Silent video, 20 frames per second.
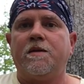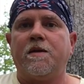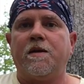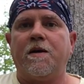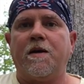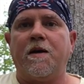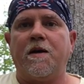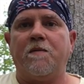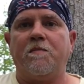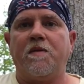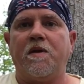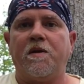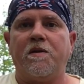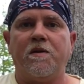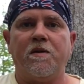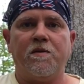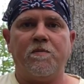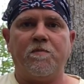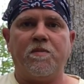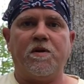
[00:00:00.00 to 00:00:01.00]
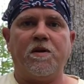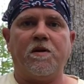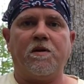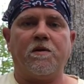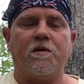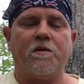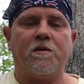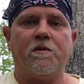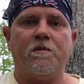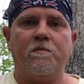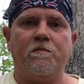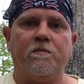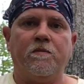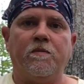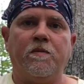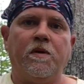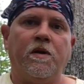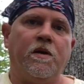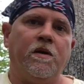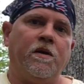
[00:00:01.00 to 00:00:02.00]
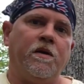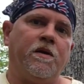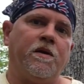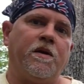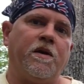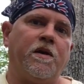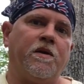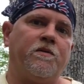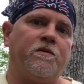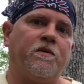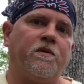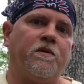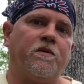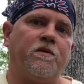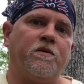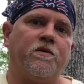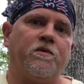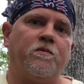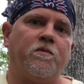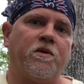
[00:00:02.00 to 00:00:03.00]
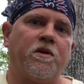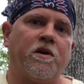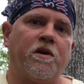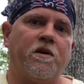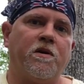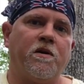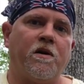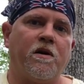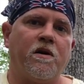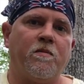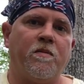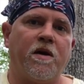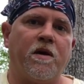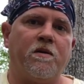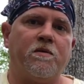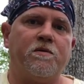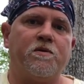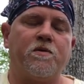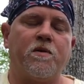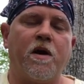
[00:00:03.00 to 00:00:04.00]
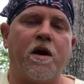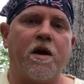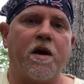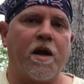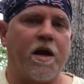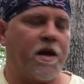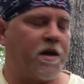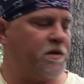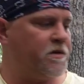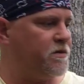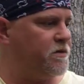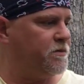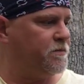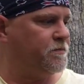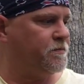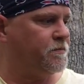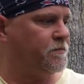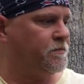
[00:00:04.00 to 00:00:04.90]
In this particular instance, we're going to talk about triads,